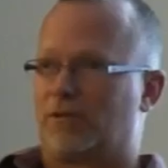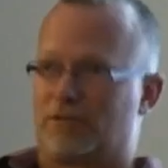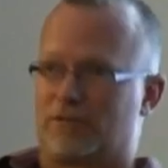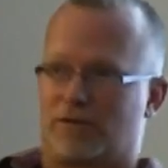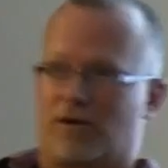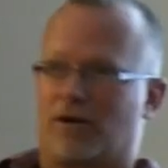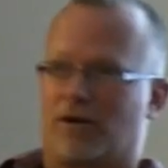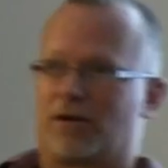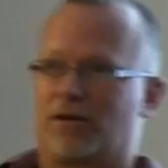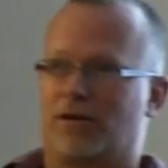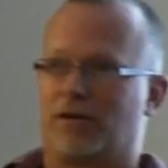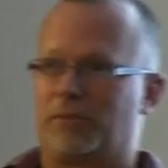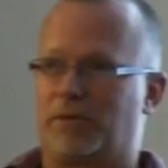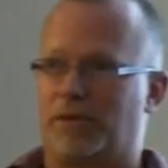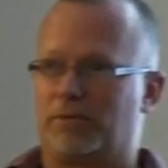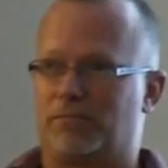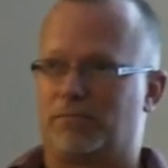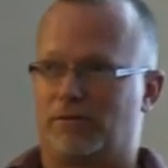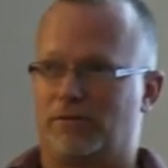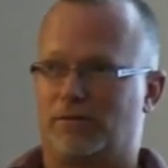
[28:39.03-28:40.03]
and talking to
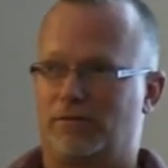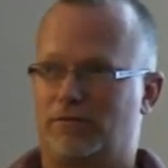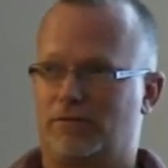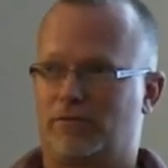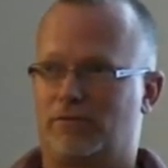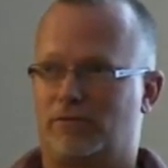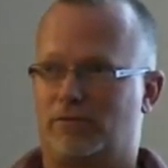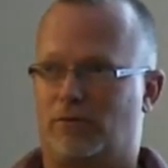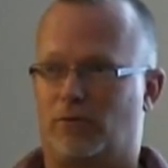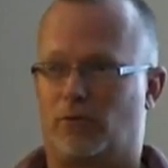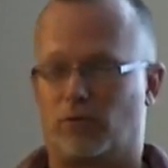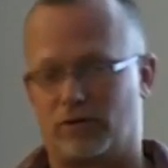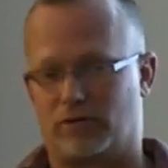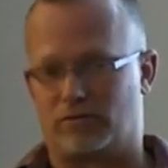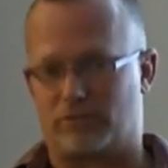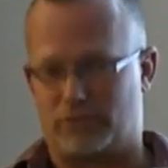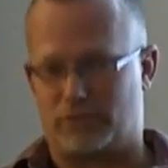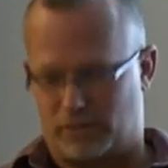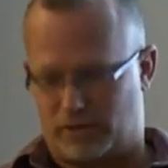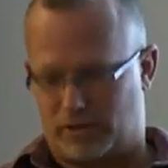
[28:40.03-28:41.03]
people
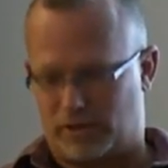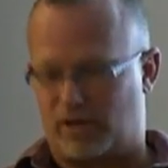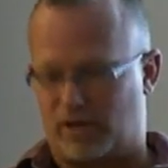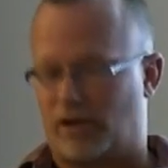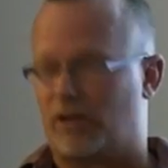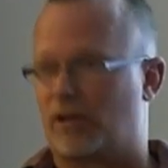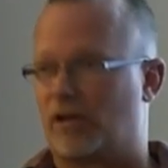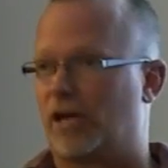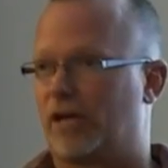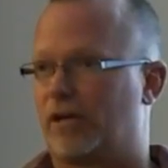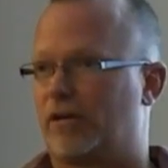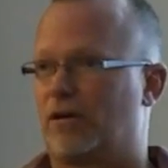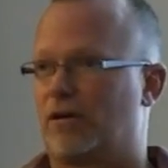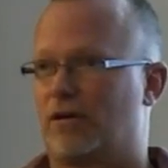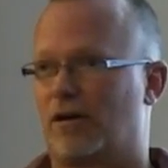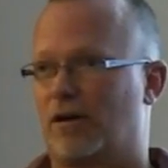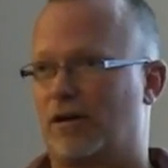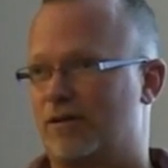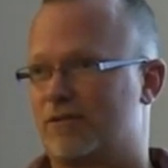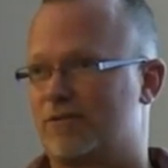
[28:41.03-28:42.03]
or doing it online
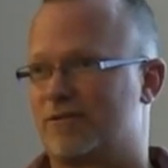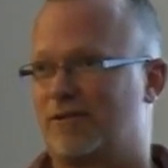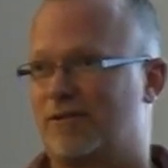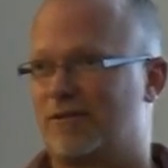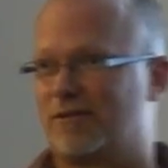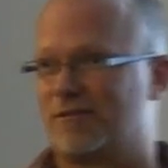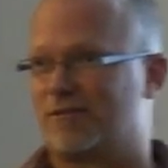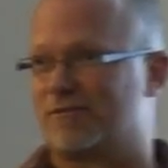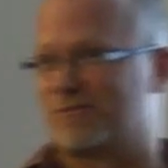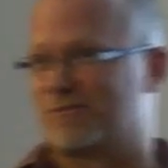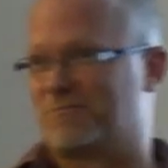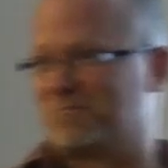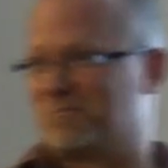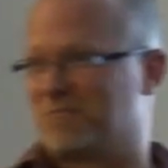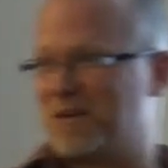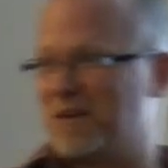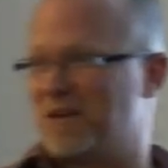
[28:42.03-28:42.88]
on IRC because